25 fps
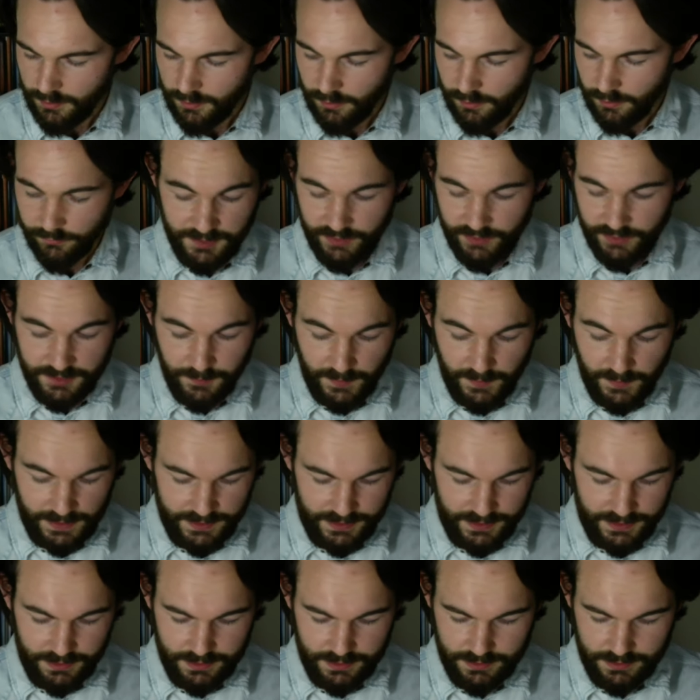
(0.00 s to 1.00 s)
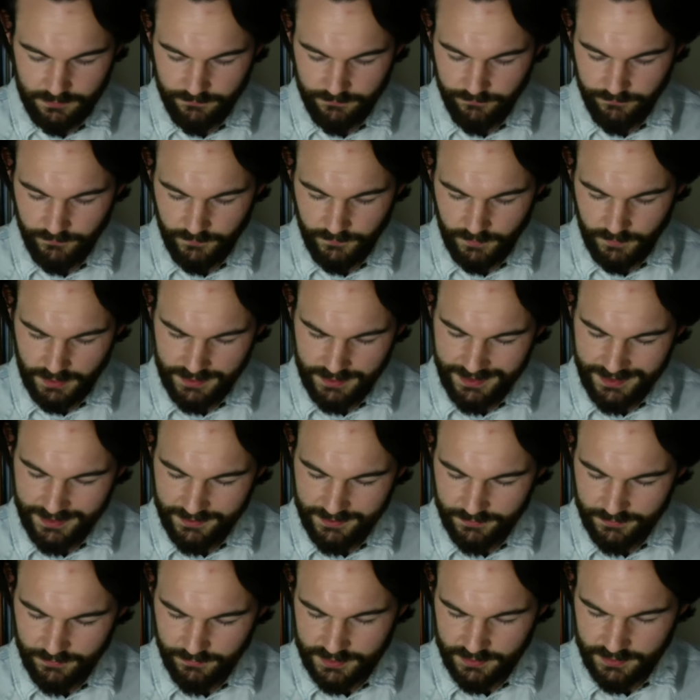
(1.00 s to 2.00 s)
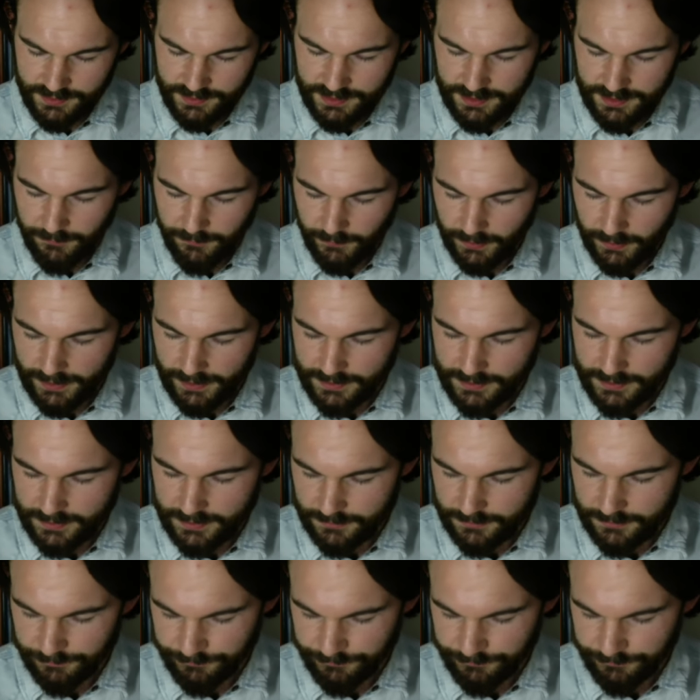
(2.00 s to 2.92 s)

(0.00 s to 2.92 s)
of these pages, and yet the same place,